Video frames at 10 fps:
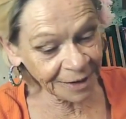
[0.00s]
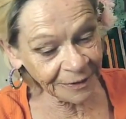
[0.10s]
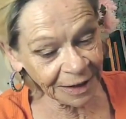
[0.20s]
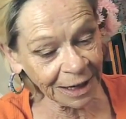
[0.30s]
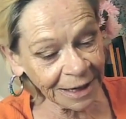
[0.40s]
of
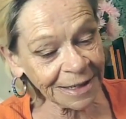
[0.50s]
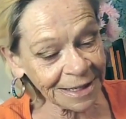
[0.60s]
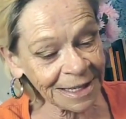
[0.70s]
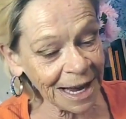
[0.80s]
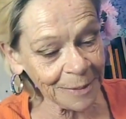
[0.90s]
like a
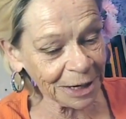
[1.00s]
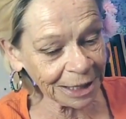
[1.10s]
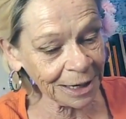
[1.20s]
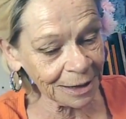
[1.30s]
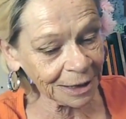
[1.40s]

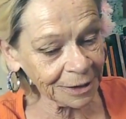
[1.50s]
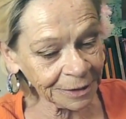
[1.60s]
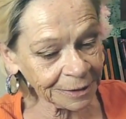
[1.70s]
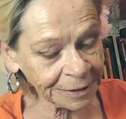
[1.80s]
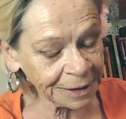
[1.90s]
salmon color.
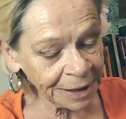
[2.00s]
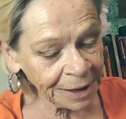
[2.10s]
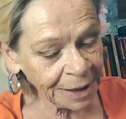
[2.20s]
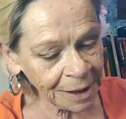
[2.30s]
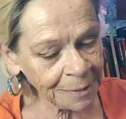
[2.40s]

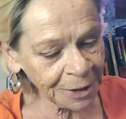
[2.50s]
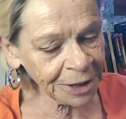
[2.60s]
I'm going